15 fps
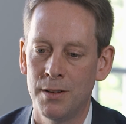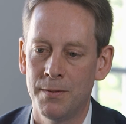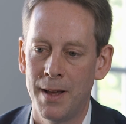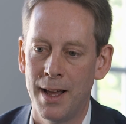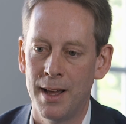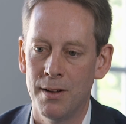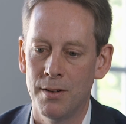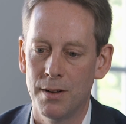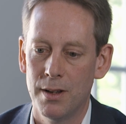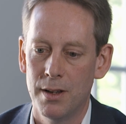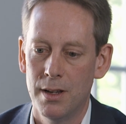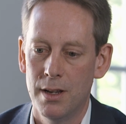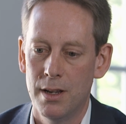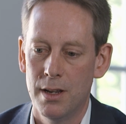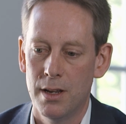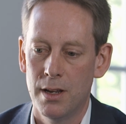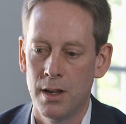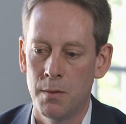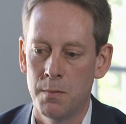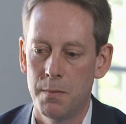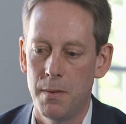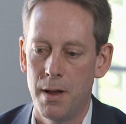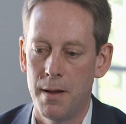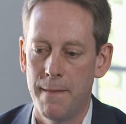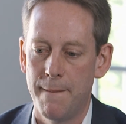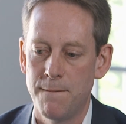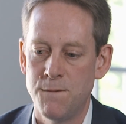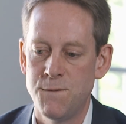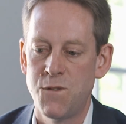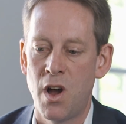about
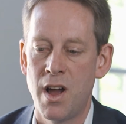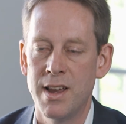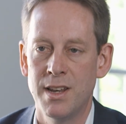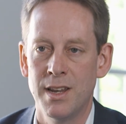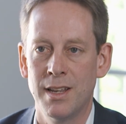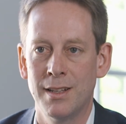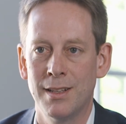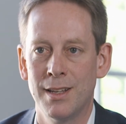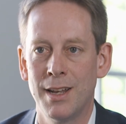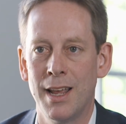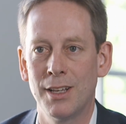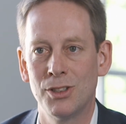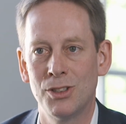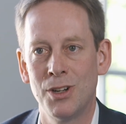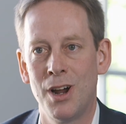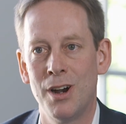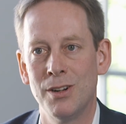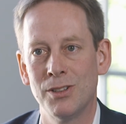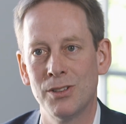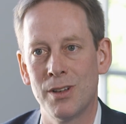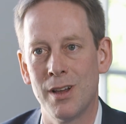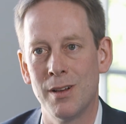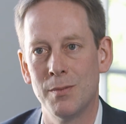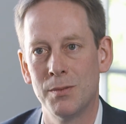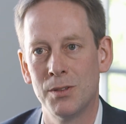finding the next gyroscope.